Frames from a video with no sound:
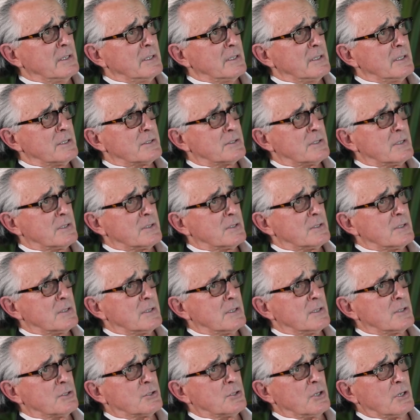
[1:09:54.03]
It said
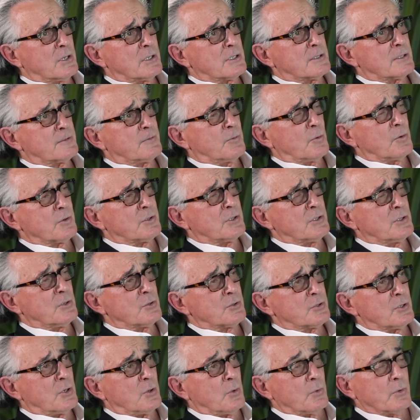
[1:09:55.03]
as young as 14
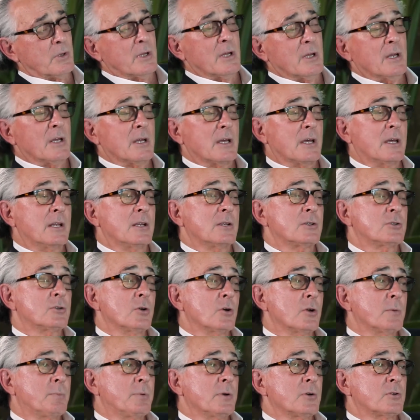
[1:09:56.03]
years old, and it
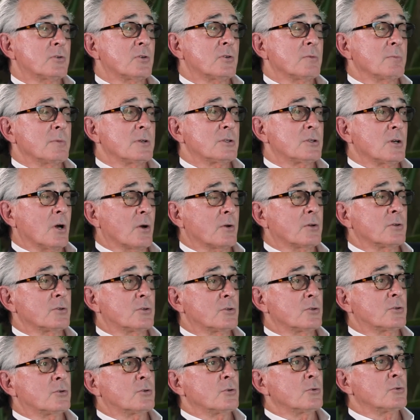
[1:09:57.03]
showed a picture of me talking
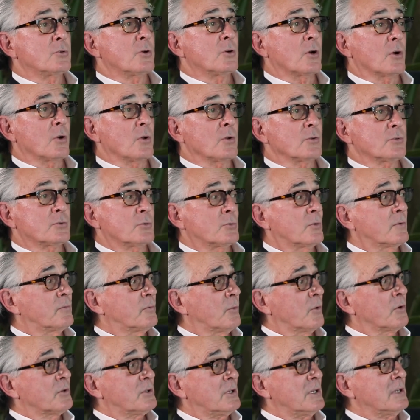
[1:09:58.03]
to two girls who were
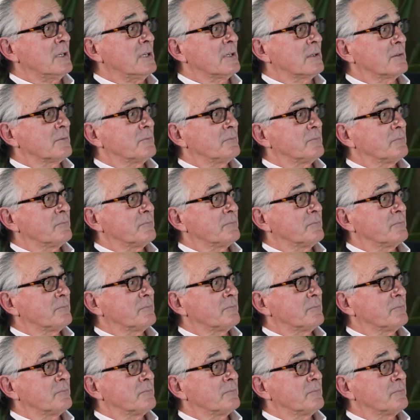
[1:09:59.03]
14.